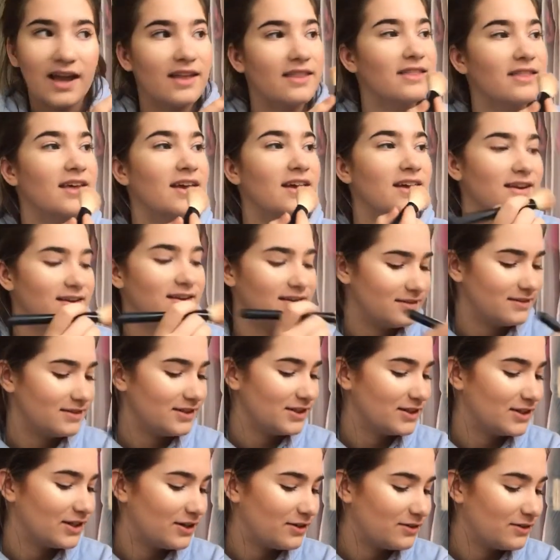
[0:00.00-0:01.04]
then,
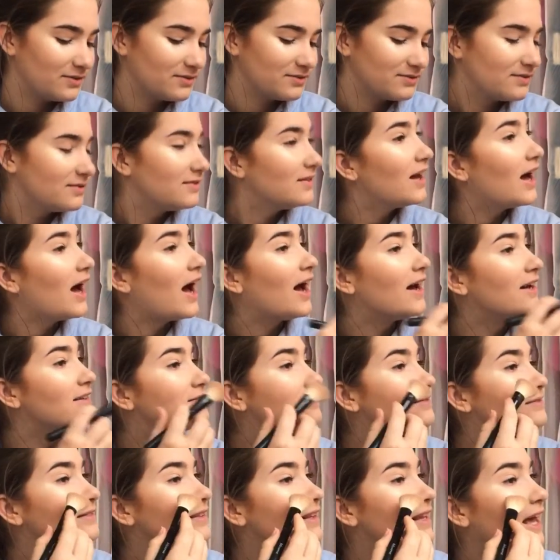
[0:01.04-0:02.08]
you know, I
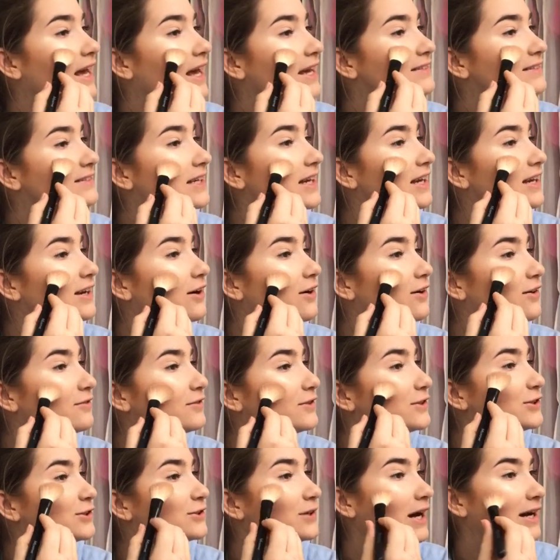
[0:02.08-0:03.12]
like singing all of the
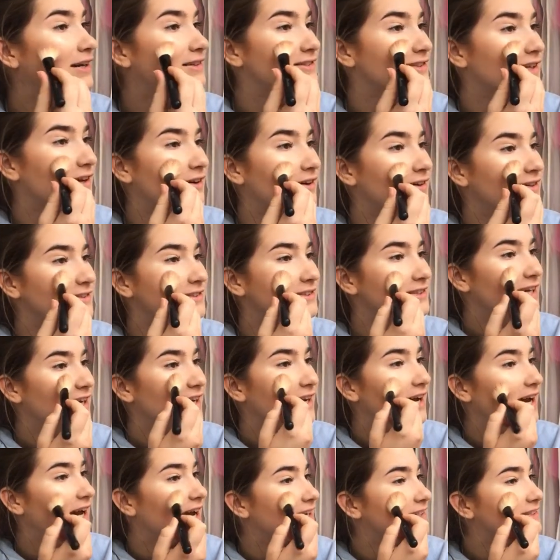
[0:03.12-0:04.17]
Shrek songs
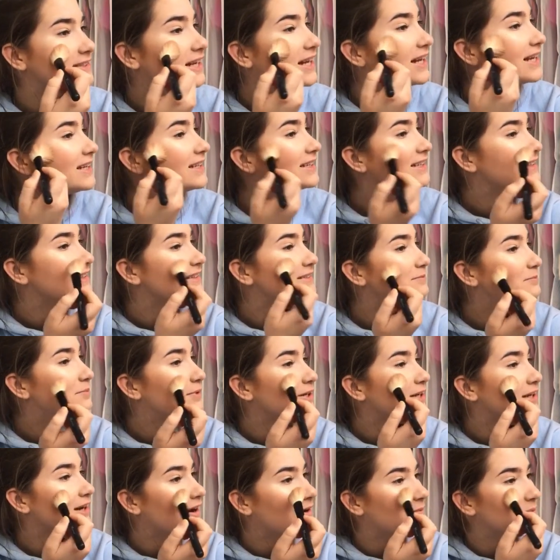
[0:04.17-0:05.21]
and like
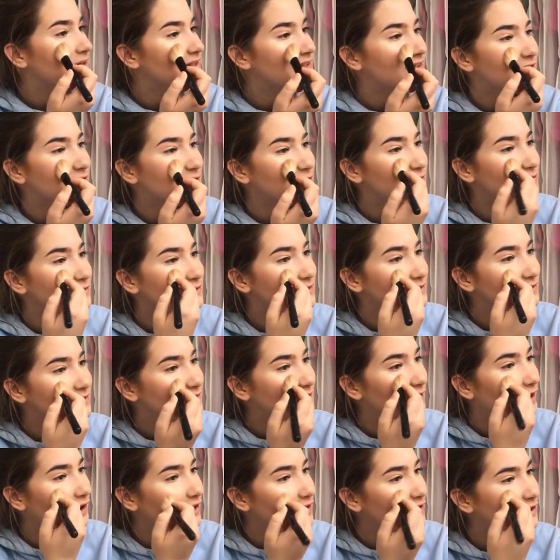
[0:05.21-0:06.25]
putting on my little
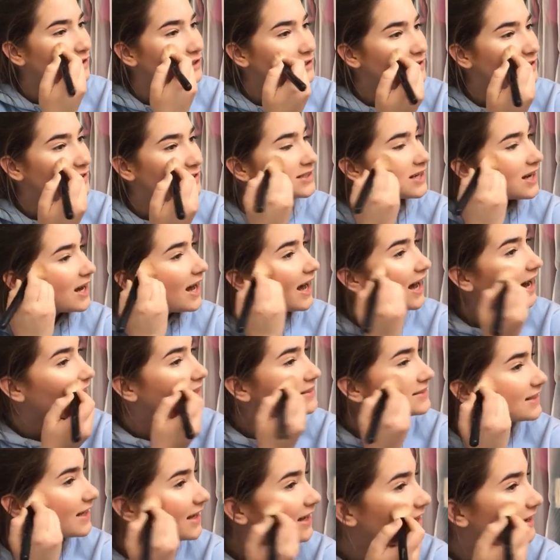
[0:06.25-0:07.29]
Scottish
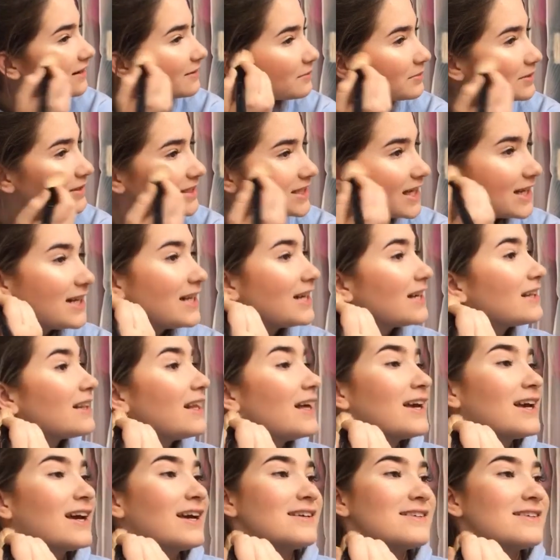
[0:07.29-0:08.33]
accent and pretending
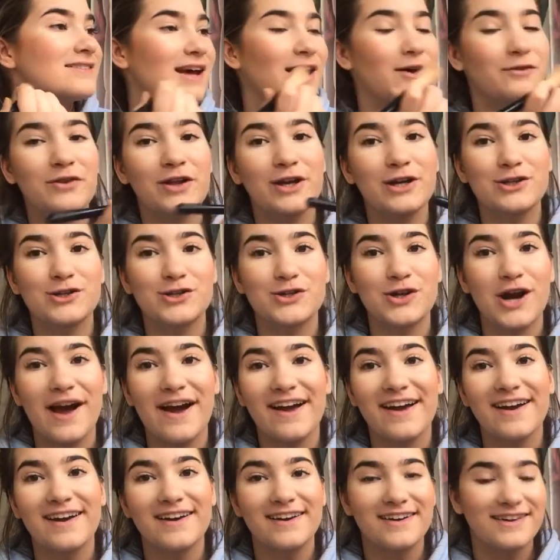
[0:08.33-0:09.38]
like I sound like
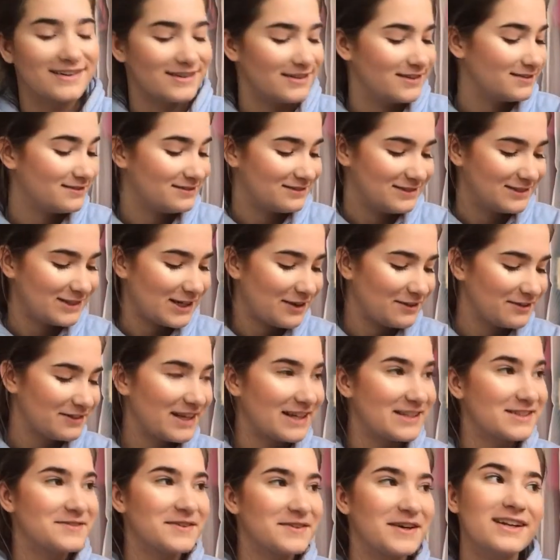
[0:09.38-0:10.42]
Shrek. So
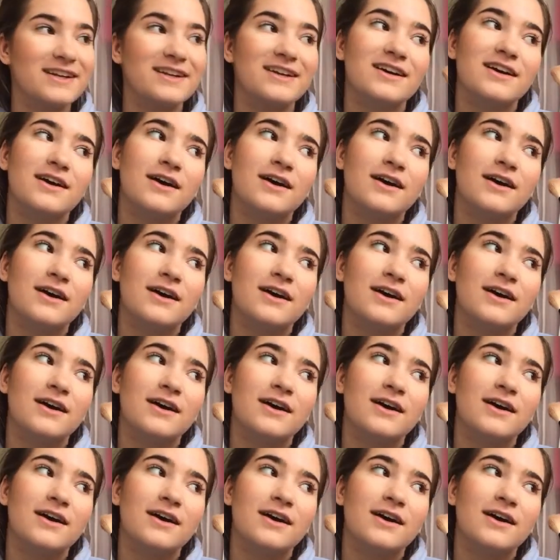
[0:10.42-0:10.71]
that's fun.